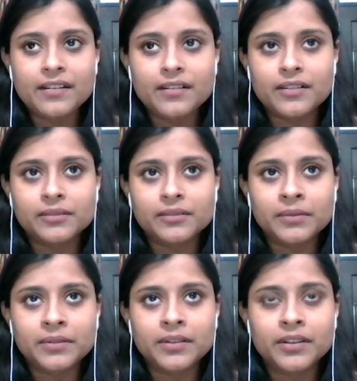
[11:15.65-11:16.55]

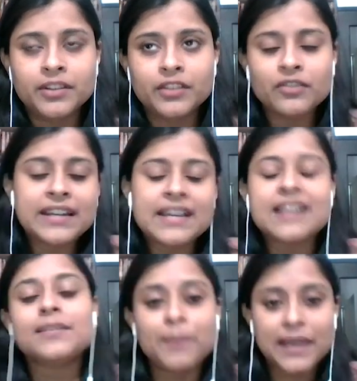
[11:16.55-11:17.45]
it has
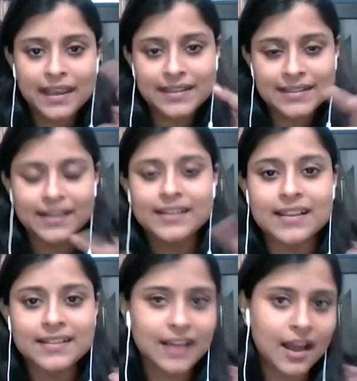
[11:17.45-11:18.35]
peace, it
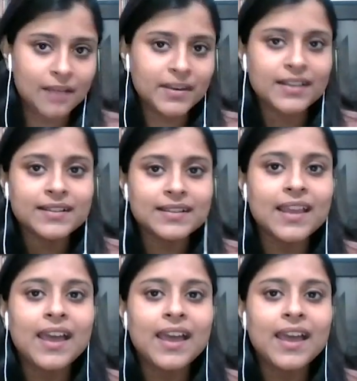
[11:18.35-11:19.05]
has calmness,